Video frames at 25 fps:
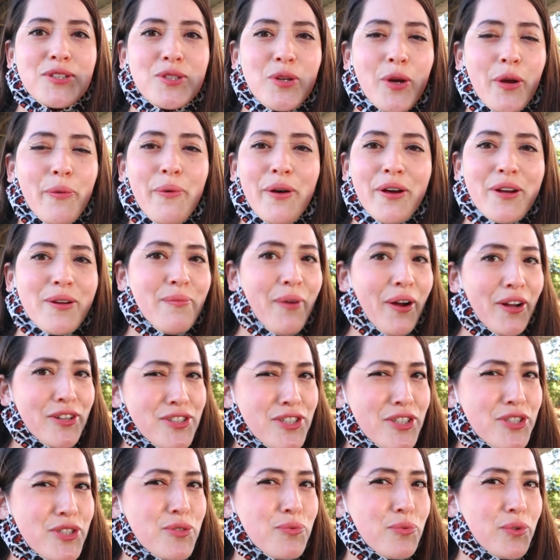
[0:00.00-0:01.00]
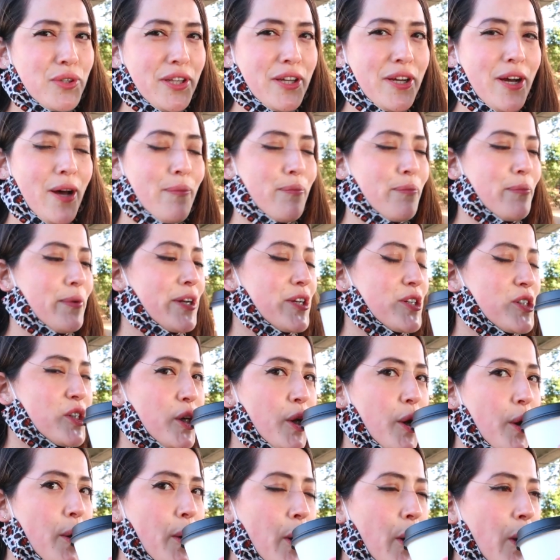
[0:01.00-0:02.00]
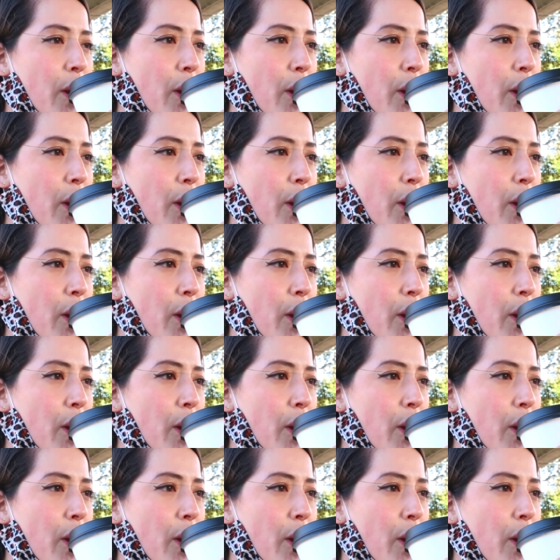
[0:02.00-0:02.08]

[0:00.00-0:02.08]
Soy milk and matcha just really complement each other.